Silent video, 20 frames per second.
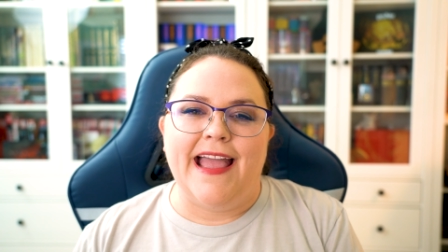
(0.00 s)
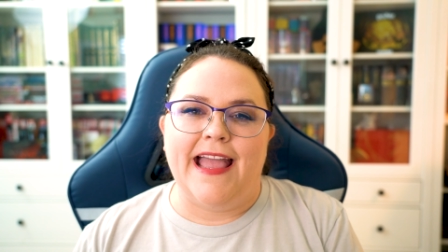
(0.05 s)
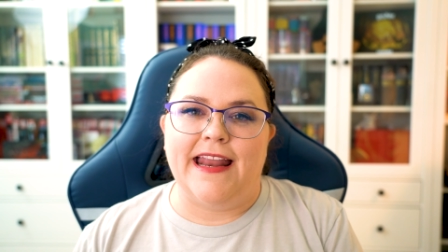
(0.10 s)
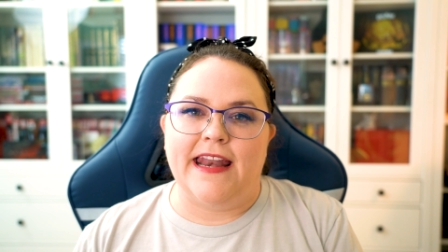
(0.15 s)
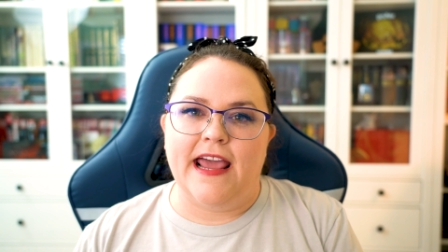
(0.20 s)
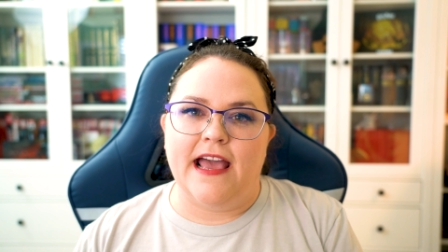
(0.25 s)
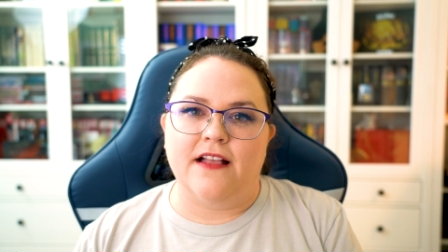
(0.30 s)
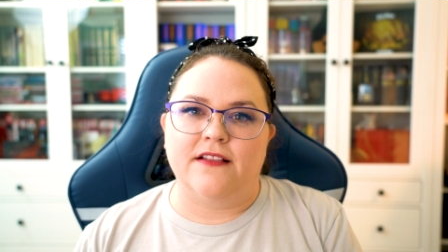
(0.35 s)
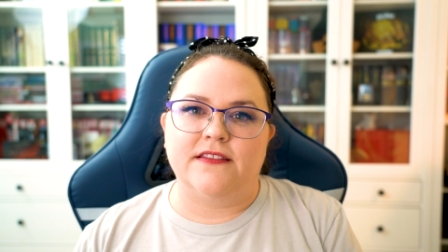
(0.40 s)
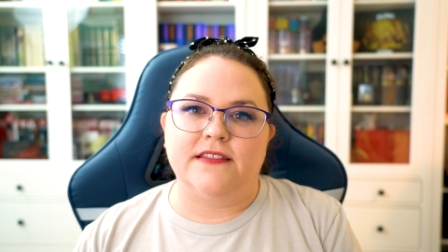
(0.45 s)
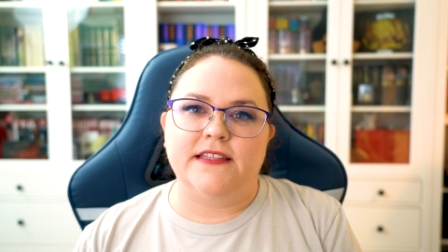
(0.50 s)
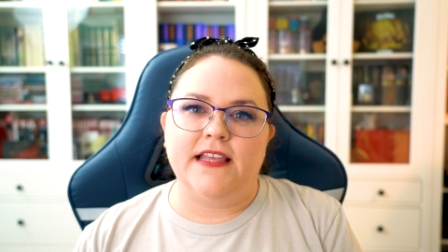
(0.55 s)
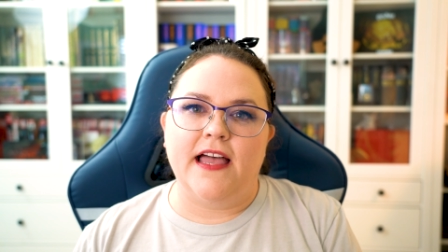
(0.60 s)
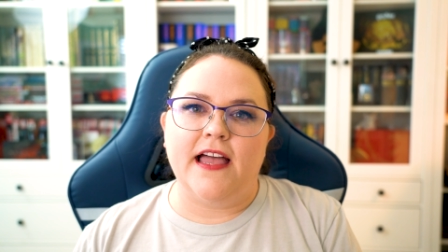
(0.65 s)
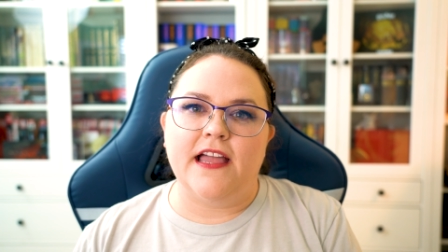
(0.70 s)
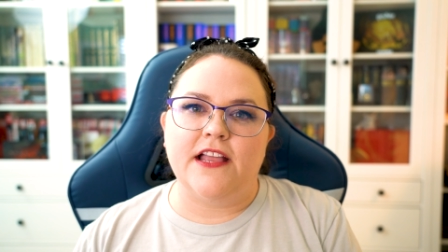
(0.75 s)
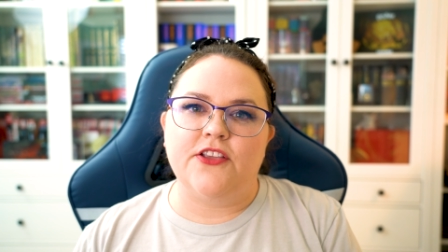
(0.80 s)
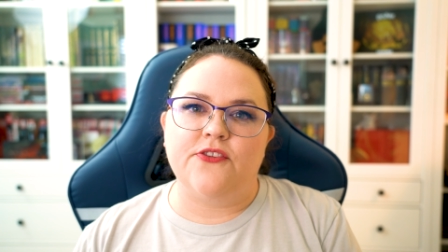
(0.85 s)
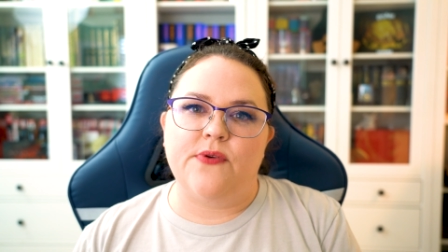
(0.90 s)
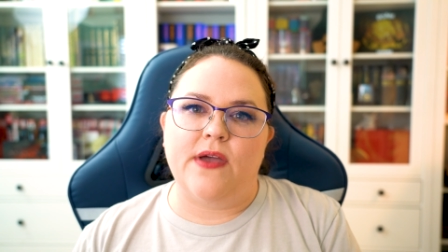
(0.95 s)
and
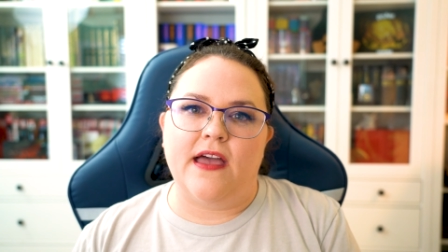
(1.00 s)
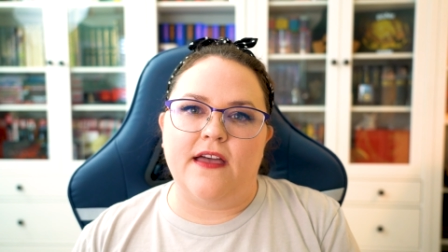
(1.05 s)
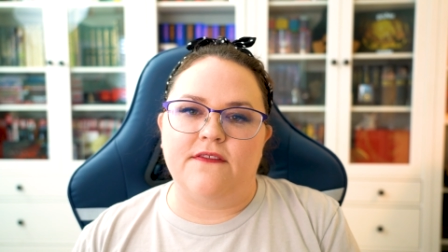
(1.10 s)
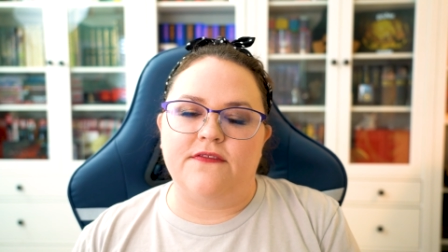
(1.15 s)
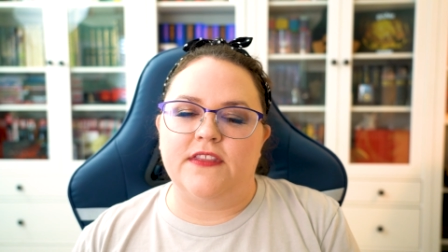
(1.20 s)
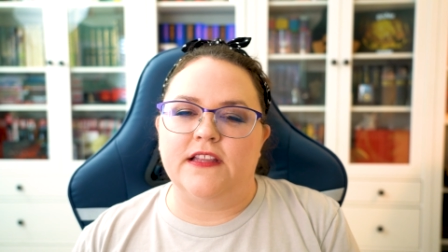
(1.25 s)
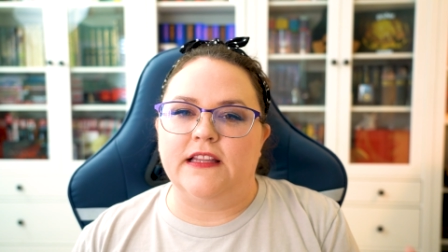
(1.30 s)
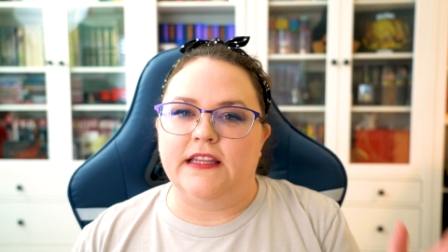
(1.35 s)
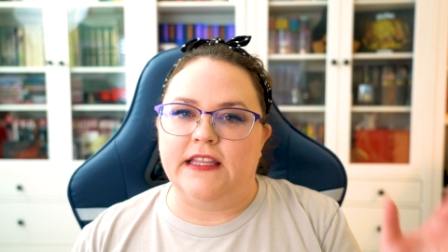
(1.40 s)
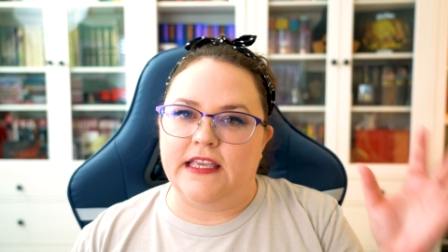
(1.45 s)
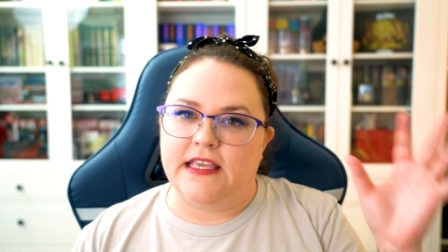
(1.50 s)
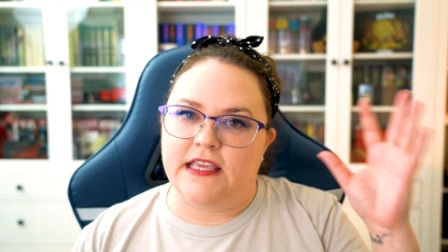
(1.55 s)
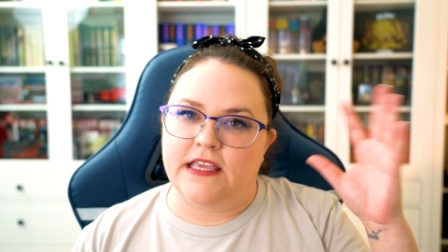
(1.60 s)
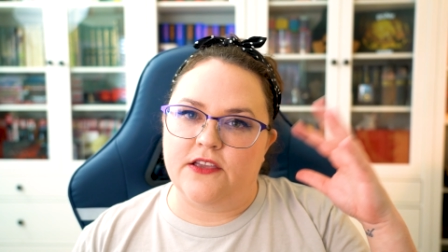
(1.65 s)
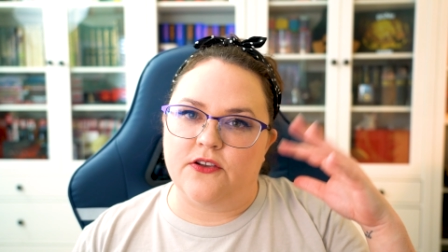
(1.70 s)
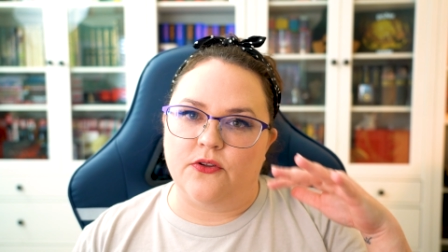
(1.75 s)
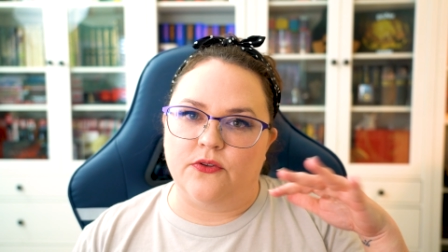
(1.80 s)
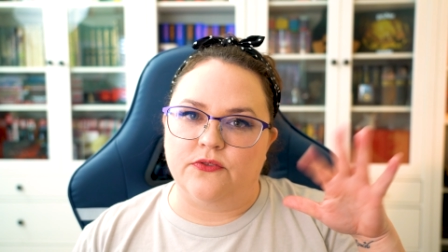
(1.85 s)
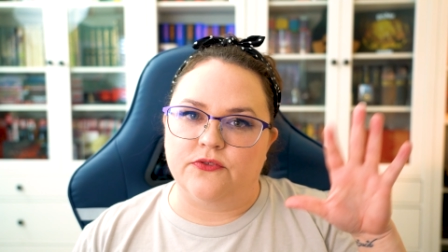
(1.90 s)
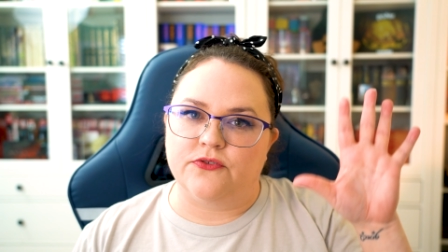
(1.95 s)
outside you have the Leaky
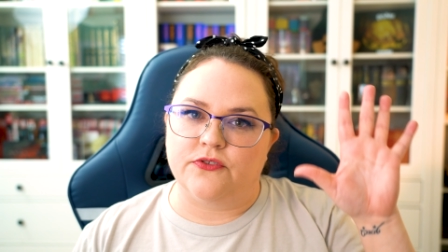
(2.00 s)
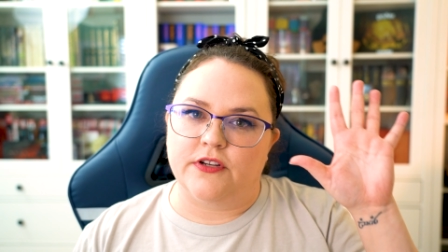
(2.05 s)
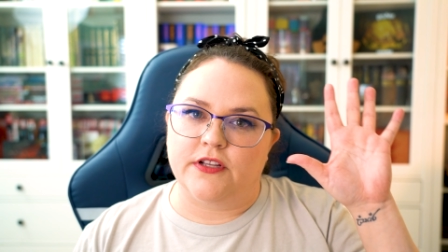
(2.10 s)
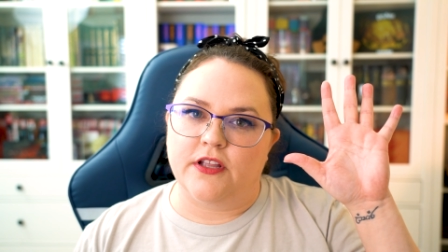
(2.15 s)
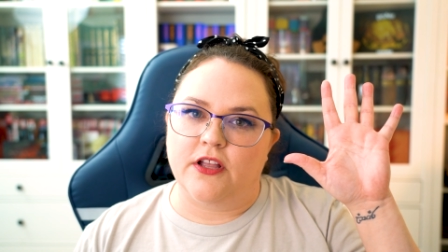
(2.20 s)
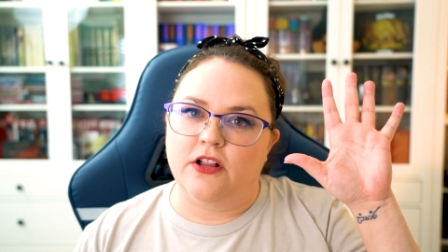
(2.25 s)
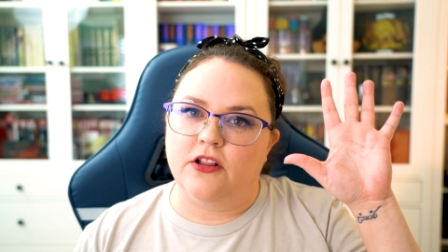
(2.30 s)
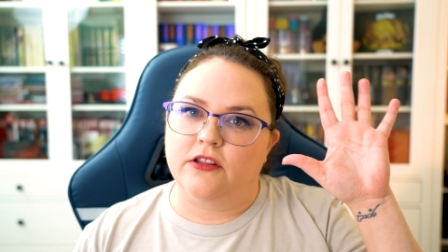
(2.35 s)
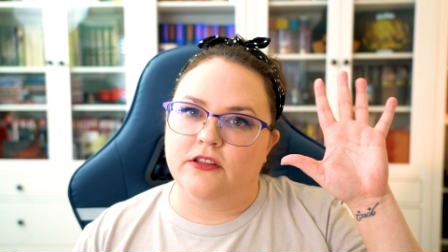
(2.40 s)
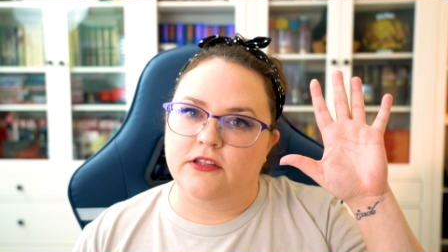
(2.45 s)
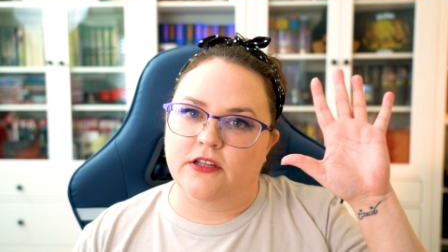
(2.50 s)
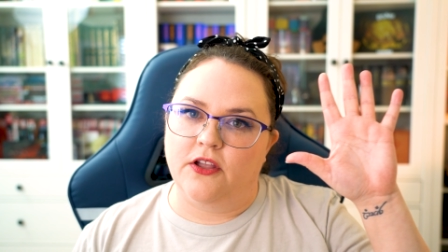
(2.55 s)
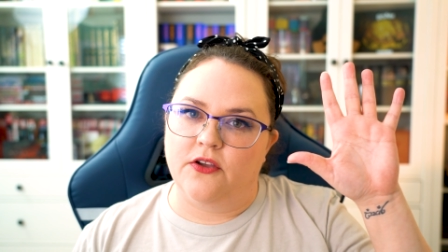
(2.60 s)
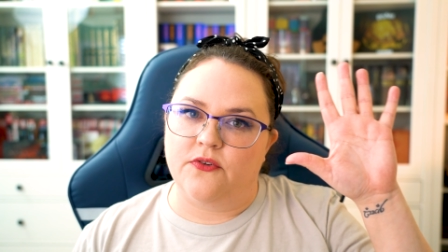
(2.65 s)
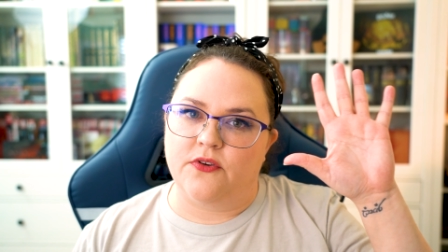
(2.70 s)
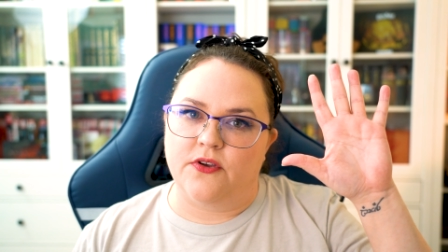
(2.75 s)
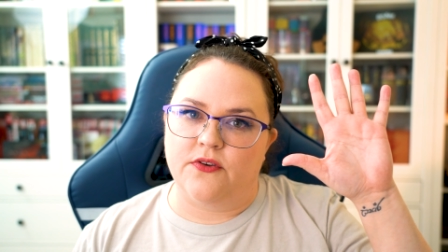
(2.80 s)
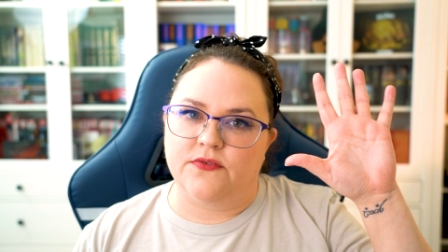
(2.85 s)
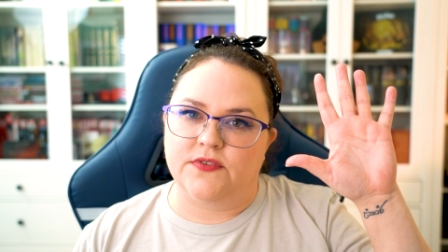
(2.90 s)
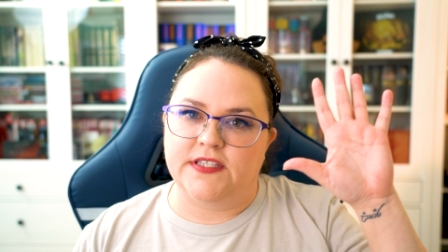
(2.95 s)
Cauldron
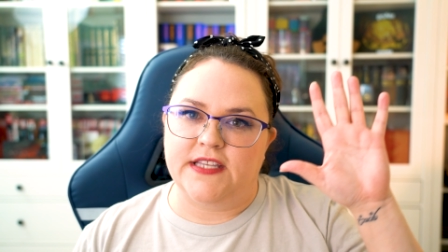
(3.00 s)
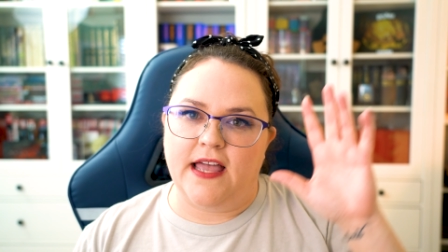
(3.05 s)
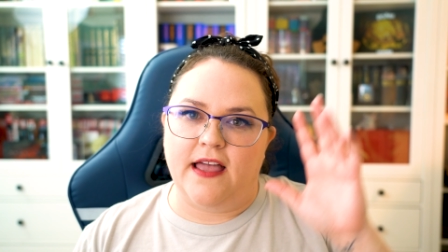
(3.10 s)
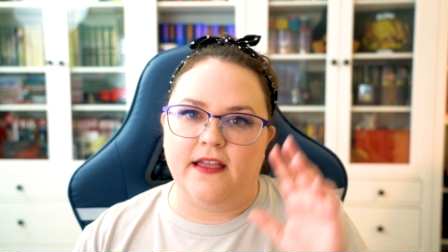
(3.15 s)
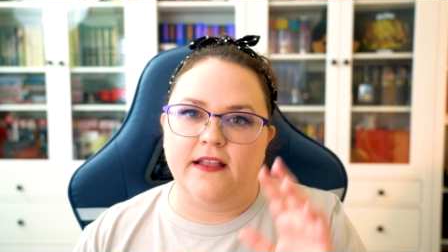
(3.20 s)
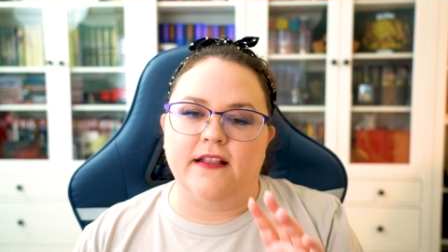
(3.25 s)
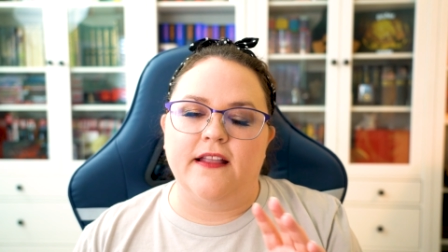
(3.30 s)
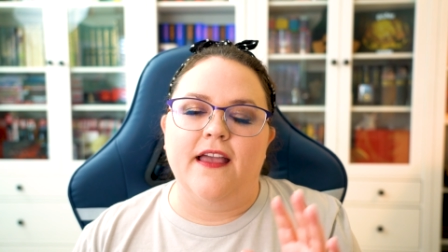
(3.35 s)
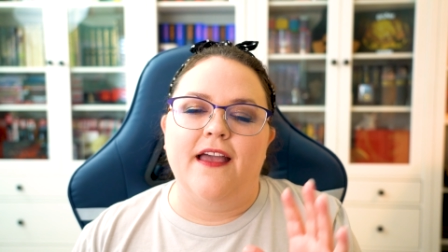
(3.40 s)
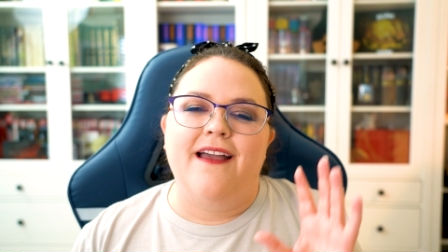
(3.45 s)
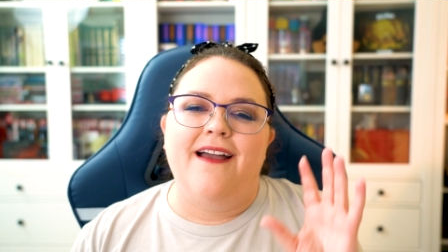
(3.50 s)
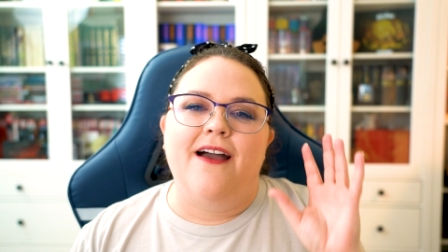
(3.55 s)
logo sign